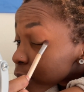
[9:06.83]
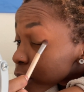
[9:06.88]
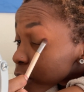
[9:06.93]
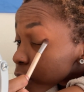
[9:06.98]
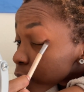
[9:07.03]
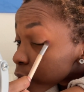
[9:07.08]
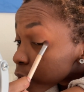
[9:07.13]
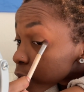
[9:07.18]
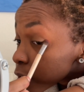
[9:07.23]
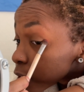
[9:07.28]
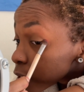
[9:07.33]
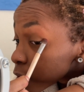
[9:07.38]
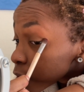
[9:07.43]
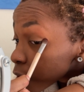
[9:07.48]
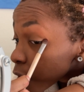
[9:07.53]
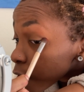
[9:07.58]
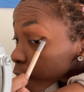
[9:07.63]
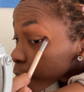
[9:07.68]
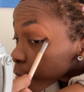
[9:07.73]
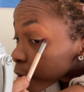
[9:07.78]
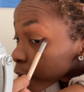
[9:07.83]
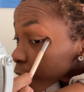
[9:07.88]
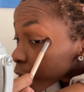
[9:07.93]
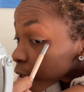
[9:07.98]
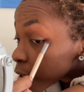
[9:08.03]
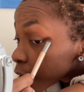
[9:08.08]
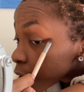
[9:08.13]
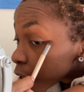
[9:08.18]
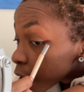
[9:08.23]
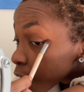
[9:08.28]
Or like a sophomore.
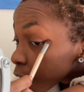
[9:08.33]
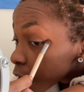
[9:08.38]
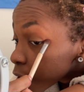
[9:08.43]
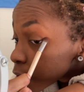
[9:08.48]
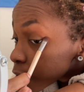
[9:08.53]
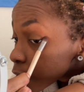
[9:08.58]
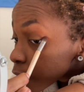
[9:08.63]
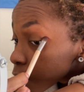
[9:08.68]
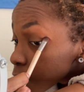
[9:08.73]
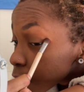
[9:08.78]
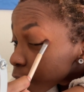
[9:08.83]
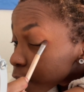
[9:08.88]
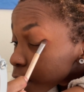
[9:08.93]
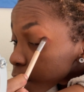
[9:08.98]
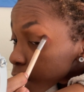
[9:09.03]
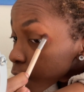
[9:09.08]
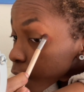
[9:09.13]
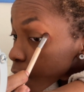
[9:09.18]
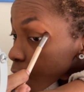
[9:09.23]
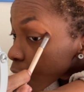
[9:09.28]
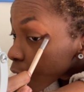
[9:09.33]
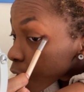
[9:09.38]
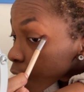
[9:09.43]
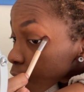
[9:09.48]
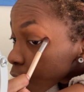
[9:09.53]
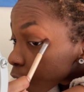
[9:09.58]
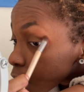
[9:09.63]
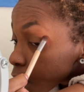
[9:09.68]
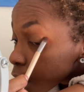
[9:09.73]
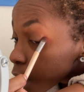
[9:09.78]
So
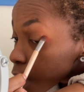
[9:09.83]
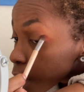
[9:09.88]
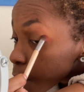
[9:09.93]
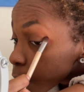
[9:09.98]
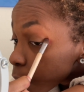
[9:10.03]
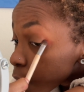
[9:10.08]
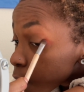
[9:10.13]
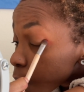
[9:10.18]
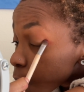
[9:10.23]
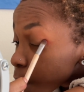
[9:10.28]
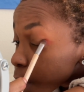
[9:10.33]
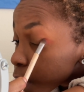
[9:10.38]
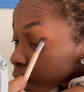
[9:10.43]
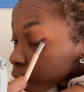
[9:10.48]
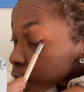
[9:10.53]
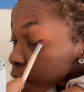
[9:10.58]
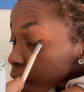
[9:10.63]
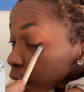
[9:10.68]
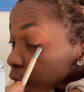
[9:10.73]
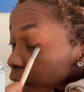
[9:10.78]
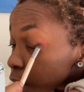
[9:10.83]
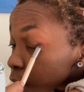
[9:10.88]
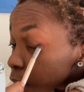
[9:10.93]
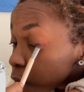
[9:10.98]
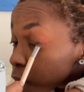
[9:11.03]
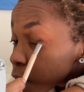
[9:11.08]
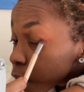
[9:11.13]
I put my shadow